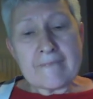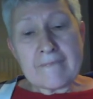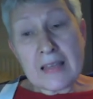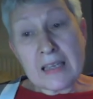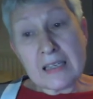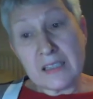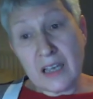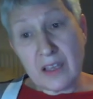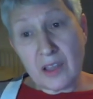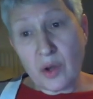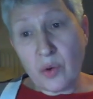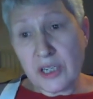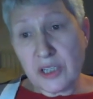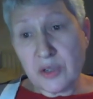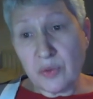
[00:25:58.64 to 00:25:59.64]
So the
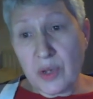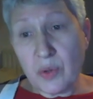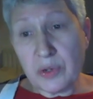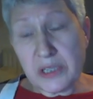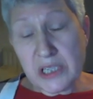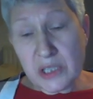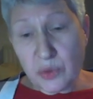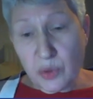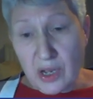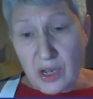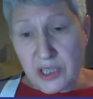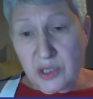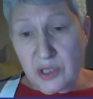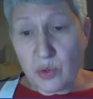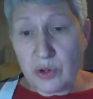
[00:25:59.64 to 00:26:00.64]
question we wanted to
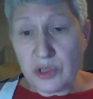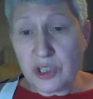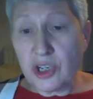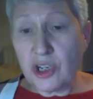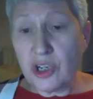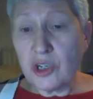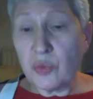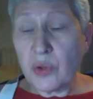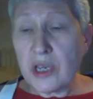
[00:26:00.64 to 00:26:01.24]
ask was, could we